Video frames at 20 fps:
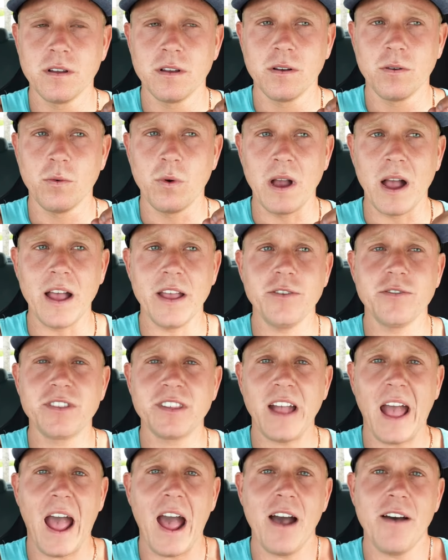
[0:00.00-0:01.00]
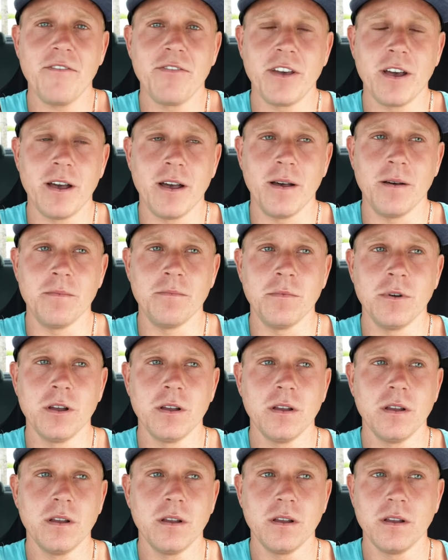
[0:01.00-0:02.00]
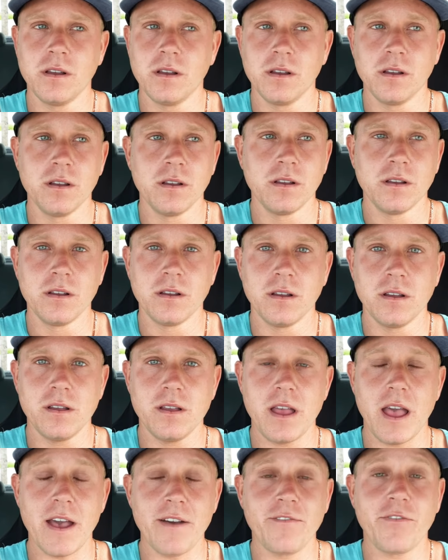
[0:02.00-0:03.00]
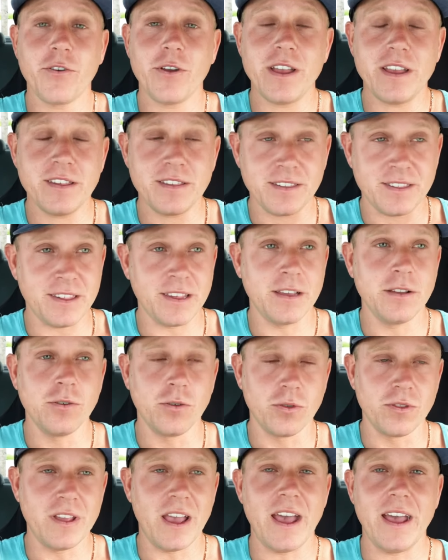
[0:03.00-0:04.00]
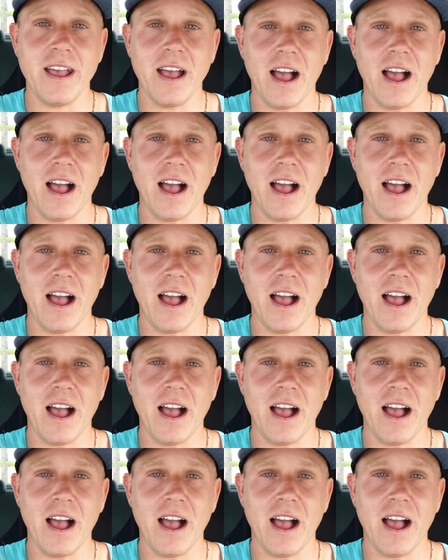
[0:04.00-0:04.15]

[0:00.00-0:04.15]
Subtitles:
When I used to have them every single day.